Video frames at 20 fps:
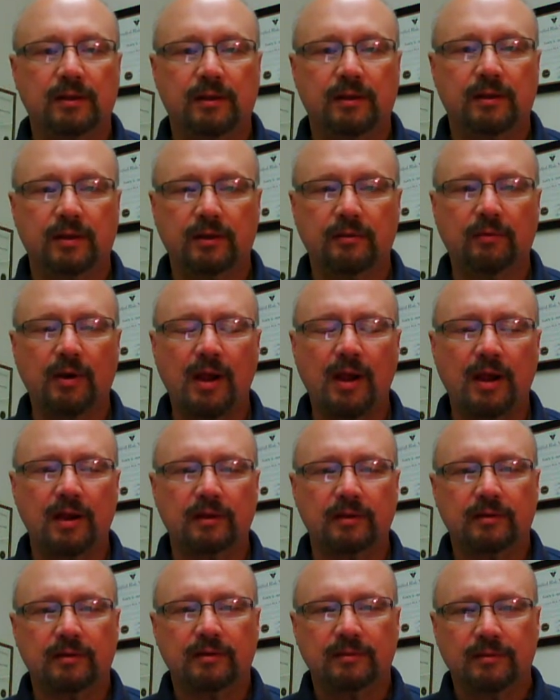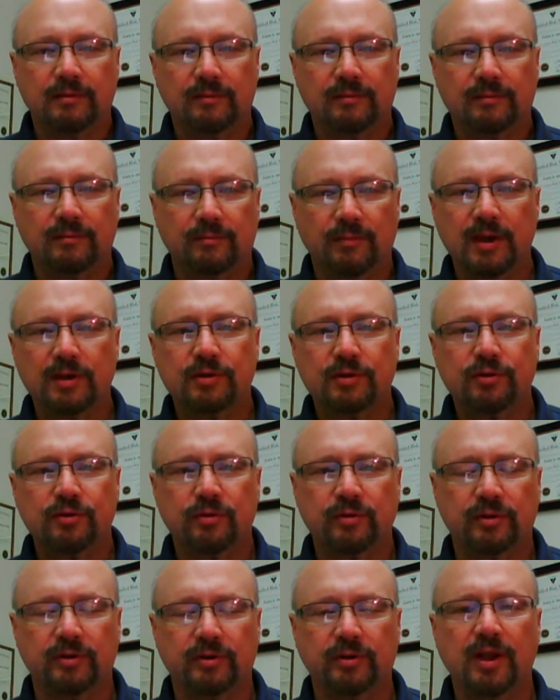Get it right. Make
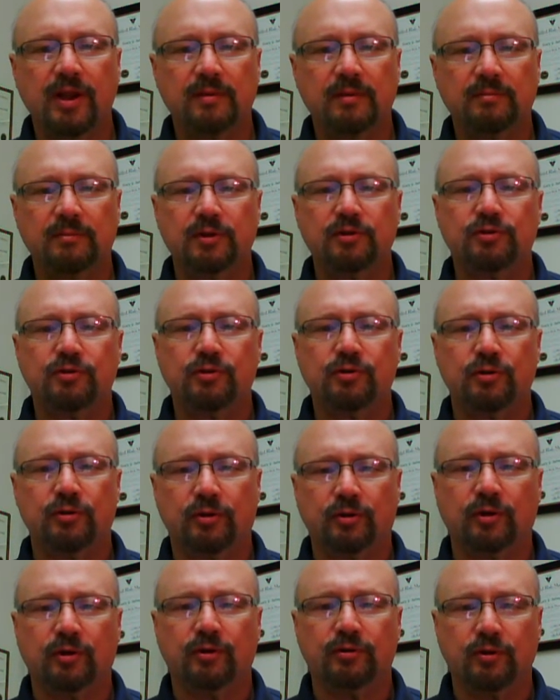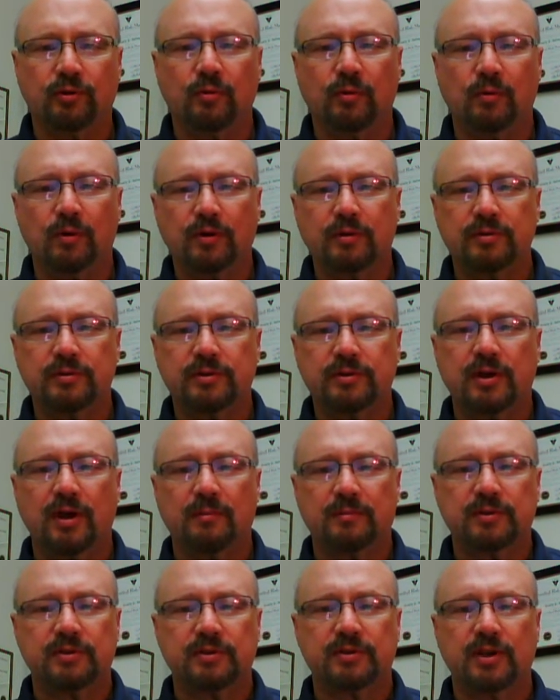sure the named insured on your workers'
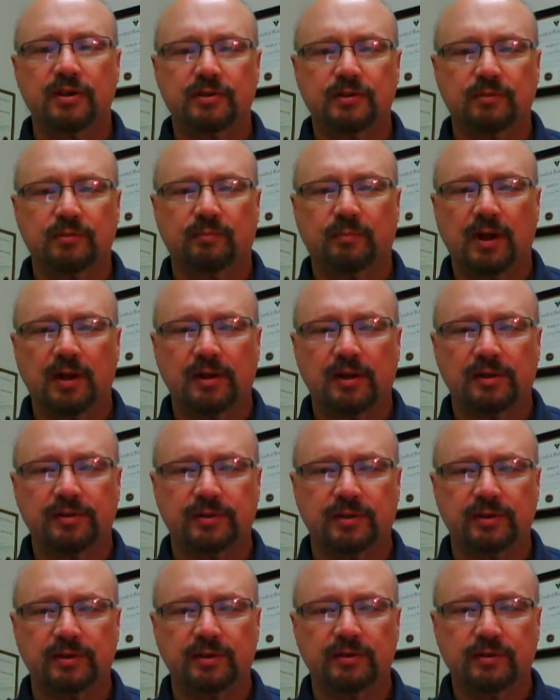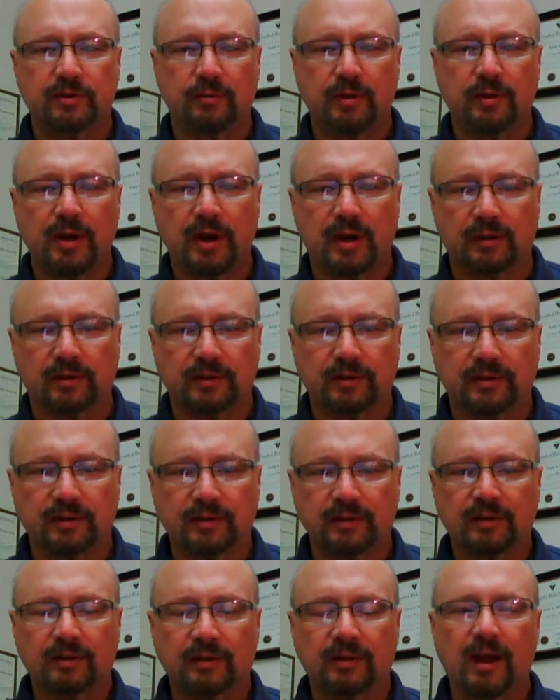compensation policy is correct.
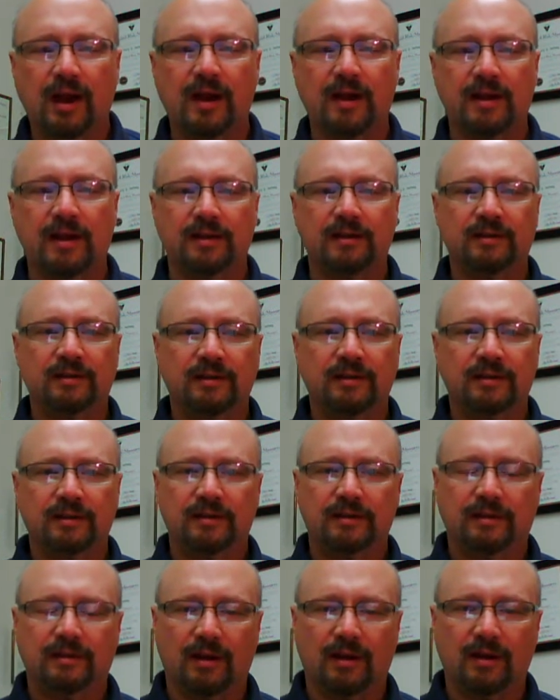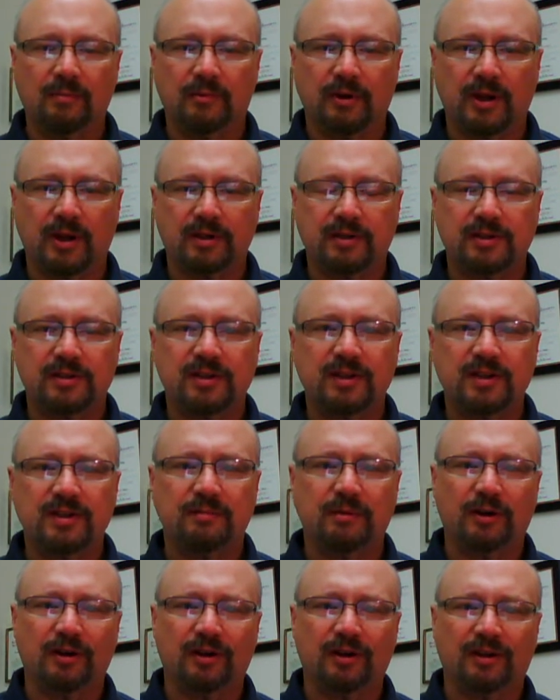Hi, I'm Randy
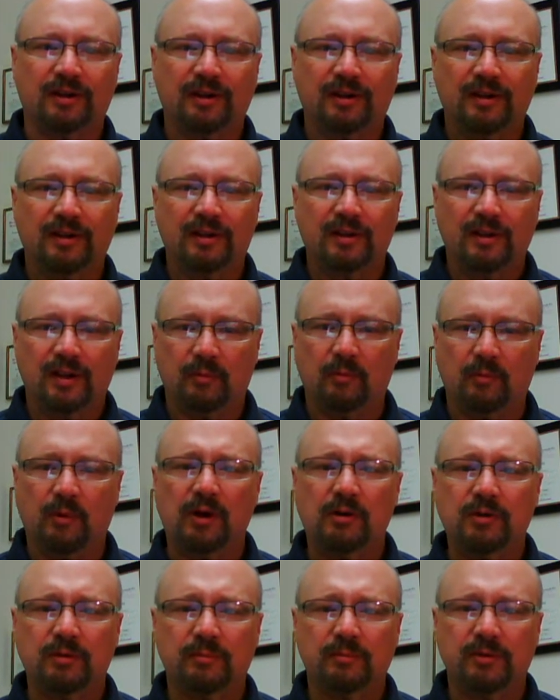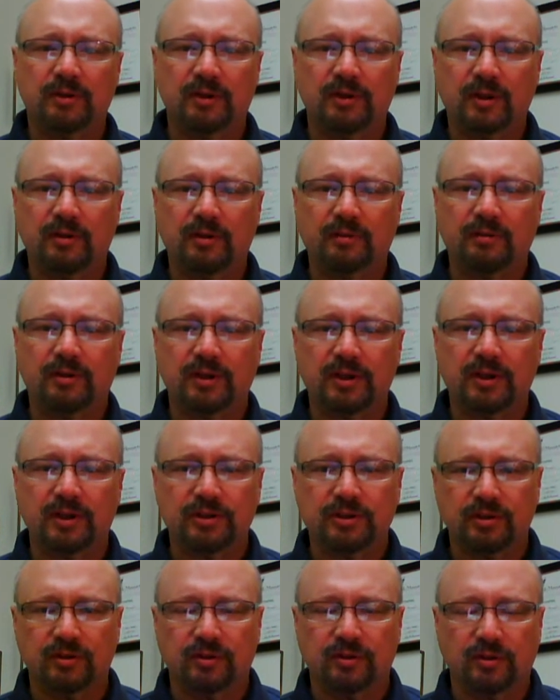Seberg, and welcome to another
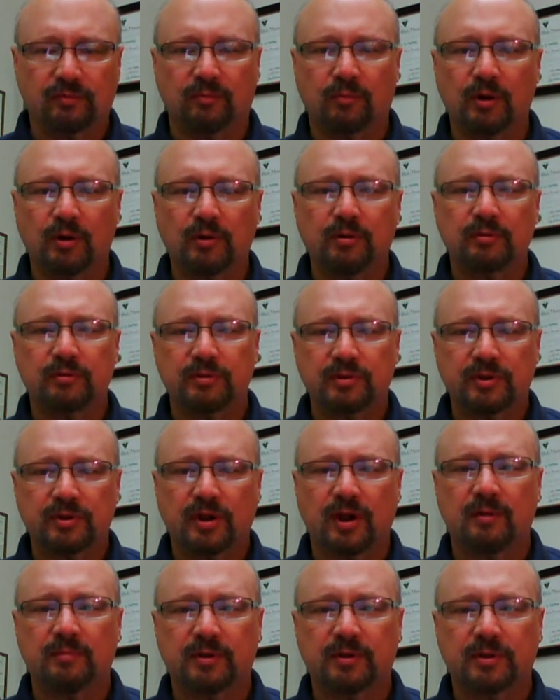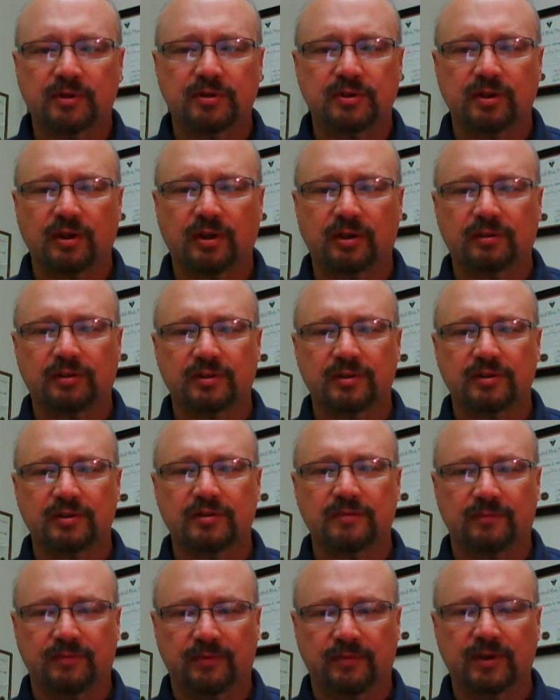edition of Workers' Comp
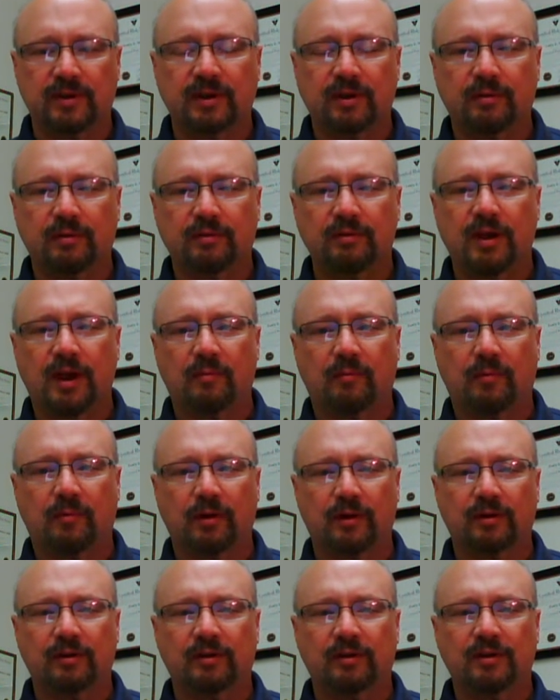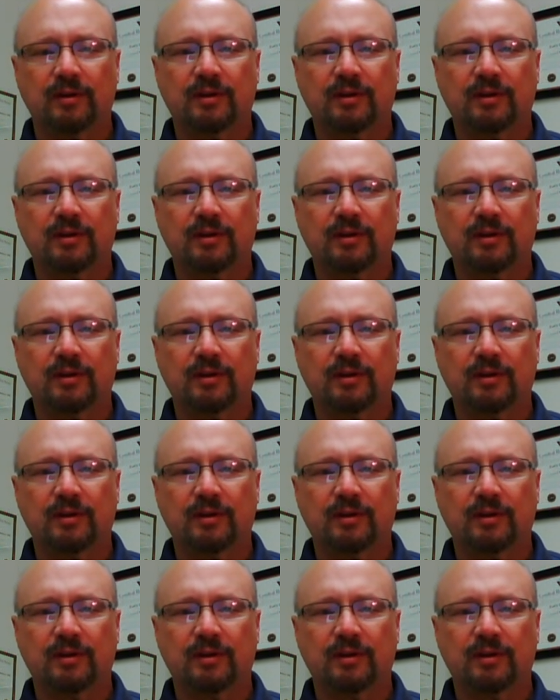Consultants Video Network.